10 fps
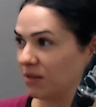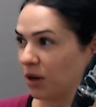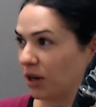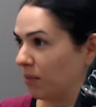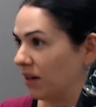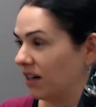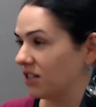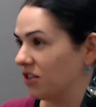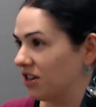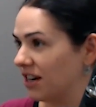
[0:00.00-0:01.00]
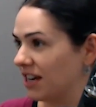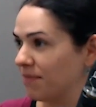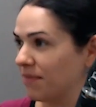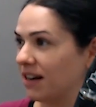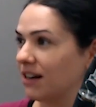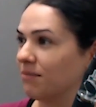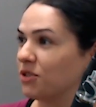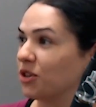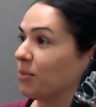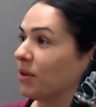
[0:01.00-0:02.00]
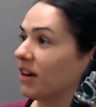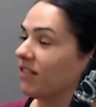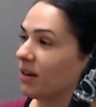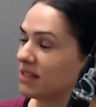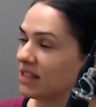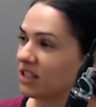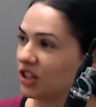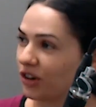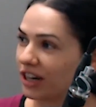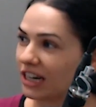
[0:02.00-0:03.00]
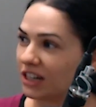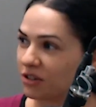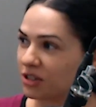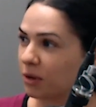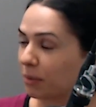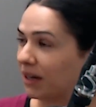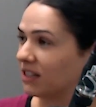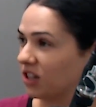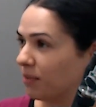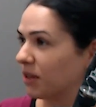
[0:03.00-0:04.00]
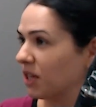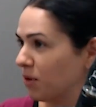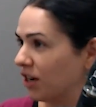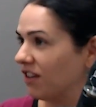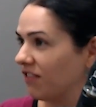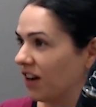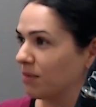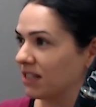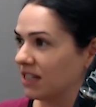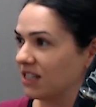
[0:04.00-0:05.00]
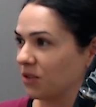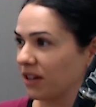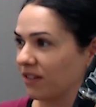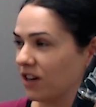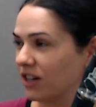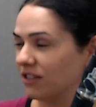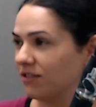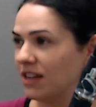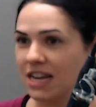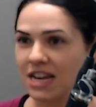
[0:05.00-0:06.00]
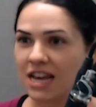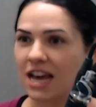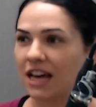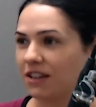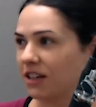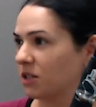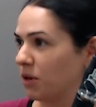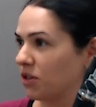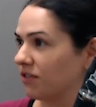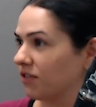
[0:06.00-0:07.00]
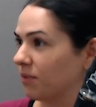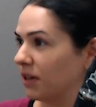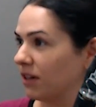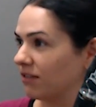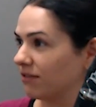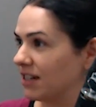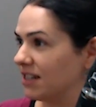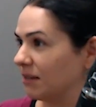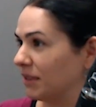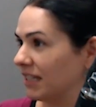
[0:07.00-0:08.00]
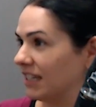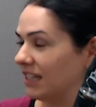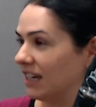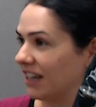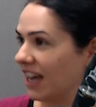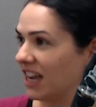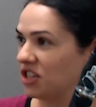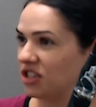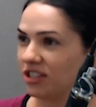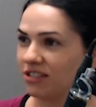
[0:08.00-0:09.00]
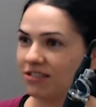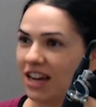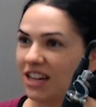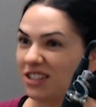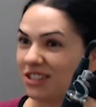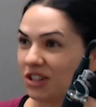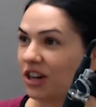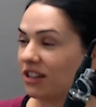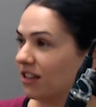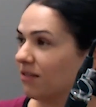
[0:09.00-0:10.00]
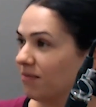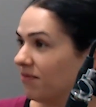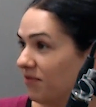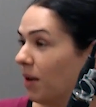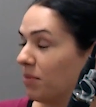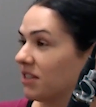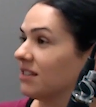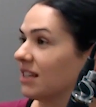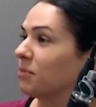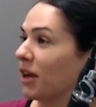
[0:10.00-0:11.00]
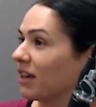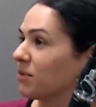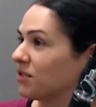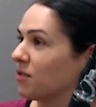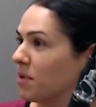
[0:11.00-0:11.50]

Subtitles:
working part-time during my pharmacy degree. I also worked part-time in community pharmacy. So I kind of had that exposure from a reasonably young age and had decided that pharmacy seemed like it was for